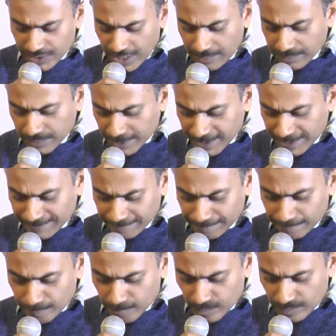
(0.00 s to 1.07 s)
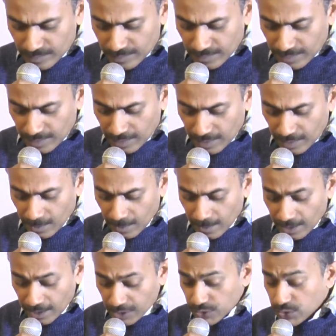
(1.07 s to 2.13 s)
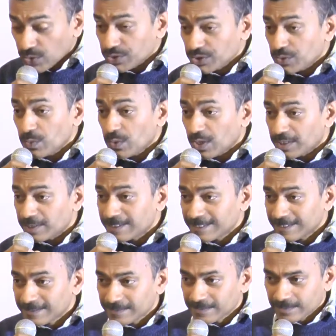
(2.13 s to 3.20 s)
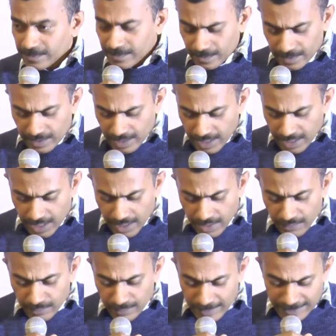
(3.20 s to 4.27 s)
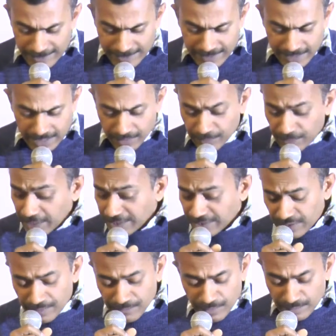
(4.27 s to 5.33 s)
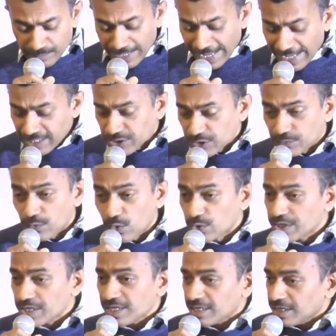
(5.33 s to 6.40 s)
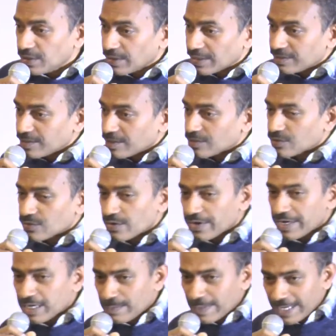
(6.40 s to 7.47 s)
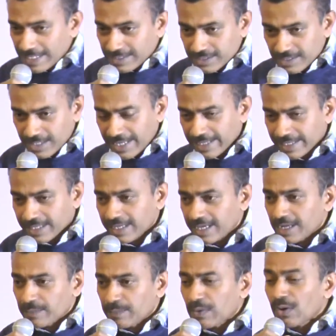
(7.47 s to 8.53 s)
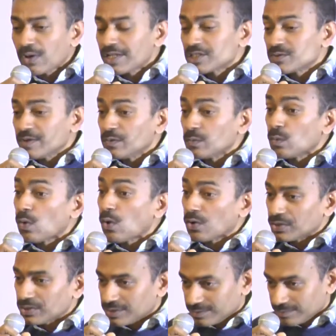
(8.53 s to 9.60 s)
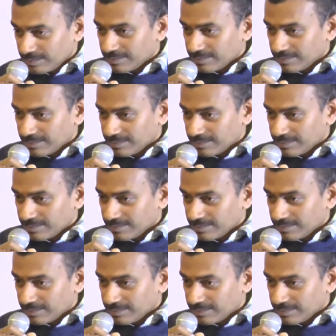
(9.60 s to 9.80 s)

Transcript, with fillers: chapter 21, verse, if you can see it from 9 to 14, you can just read later. Like here, Paul has been warned